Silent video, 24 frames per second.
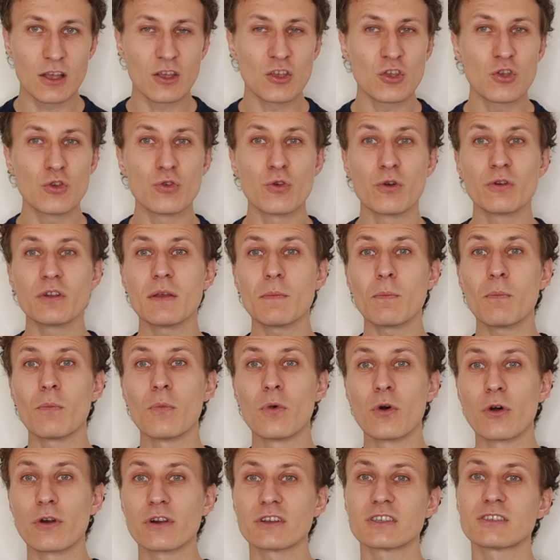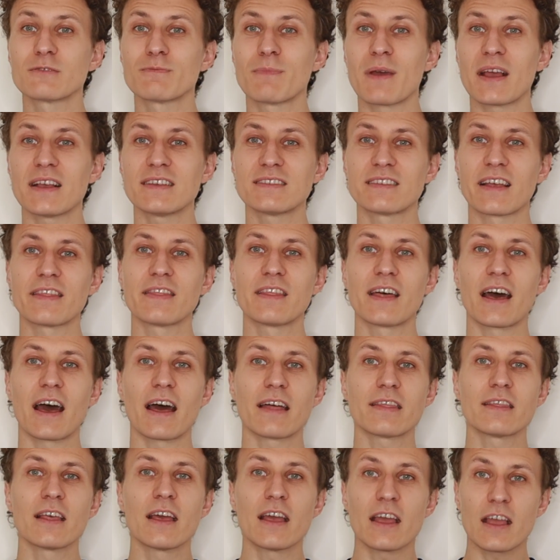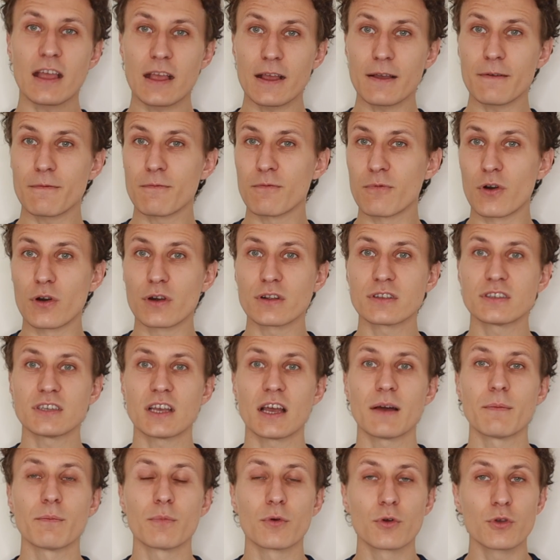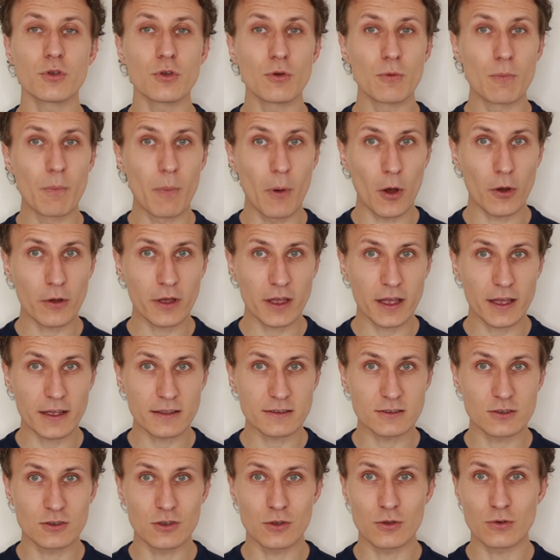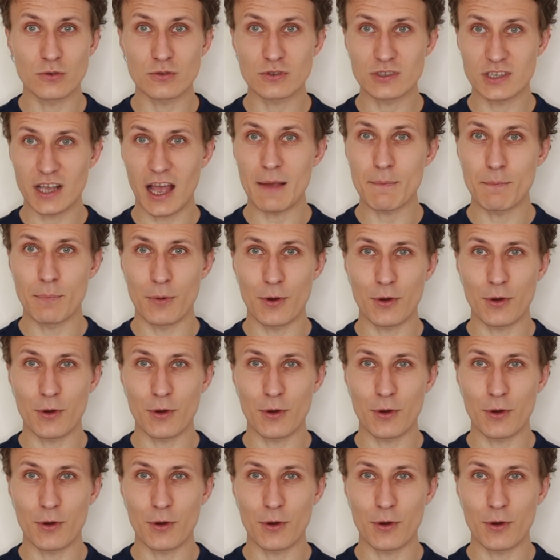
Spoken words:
You don't need more space than that. If, for example, your pockets, your side